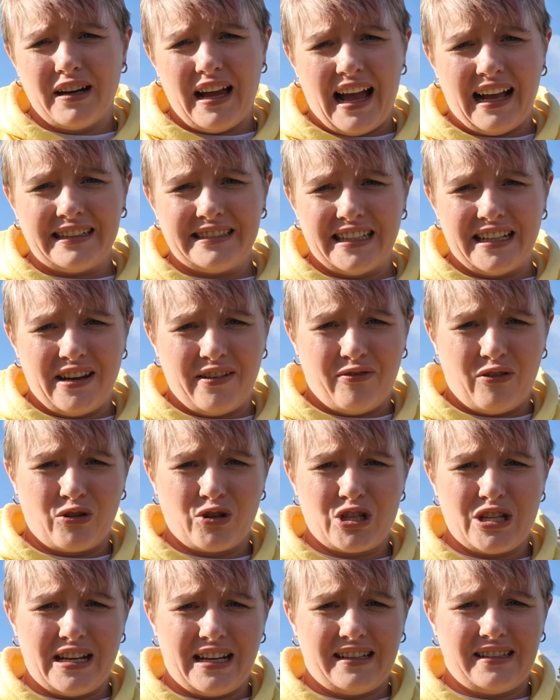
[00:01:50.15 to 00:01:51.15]
adds any
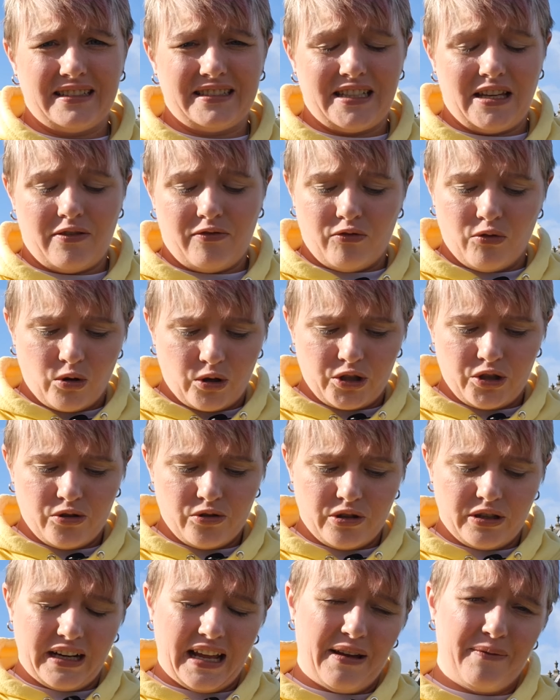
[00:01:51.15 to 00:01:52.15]
functionality for
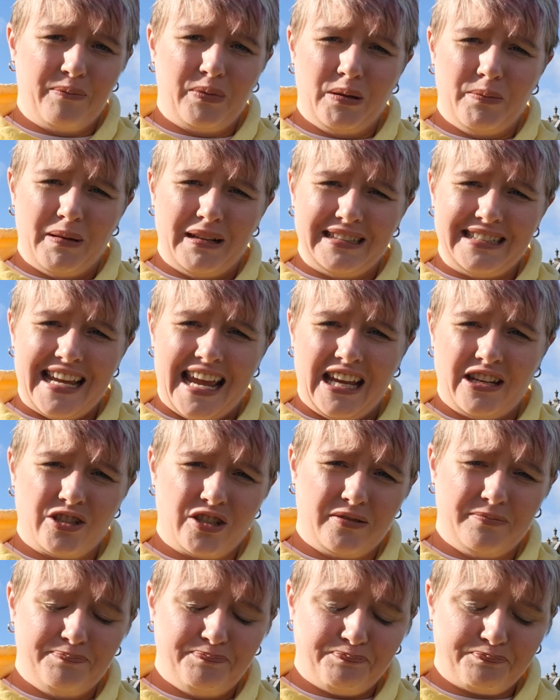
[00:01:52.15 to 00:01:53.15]
your
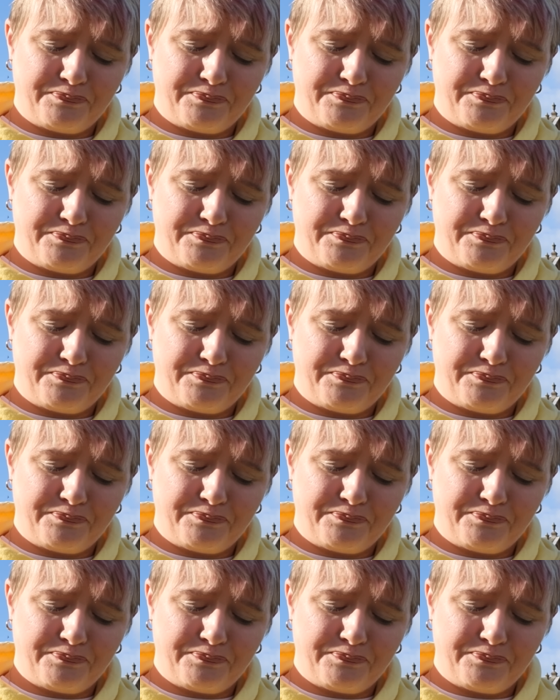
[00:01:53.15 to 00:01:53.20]
implementation.